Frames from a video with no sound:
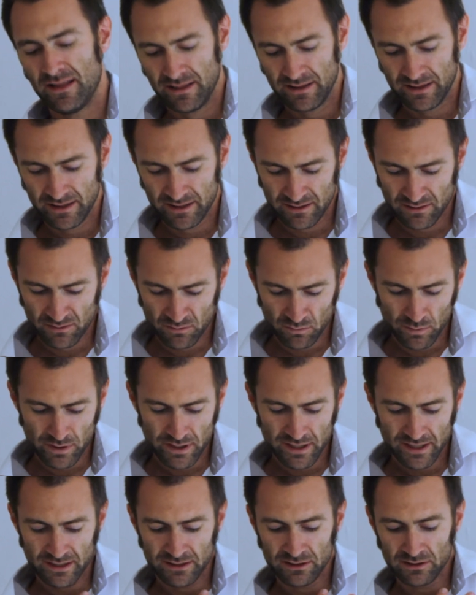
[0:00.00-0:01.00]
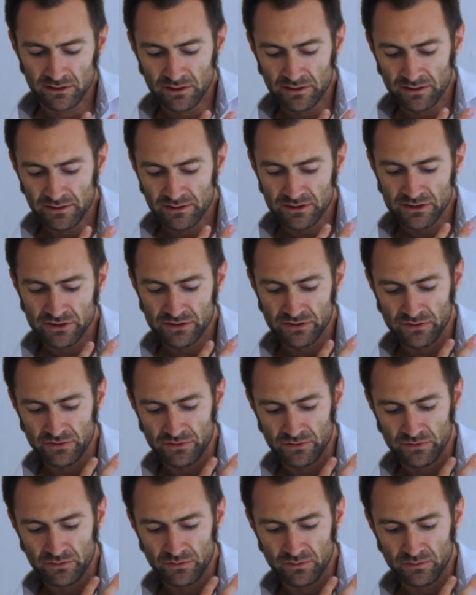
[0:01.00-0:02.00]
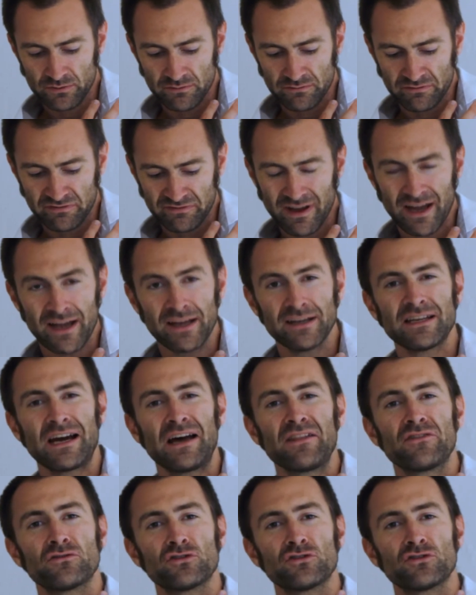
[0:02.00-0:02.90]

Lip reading: that we can learn to find other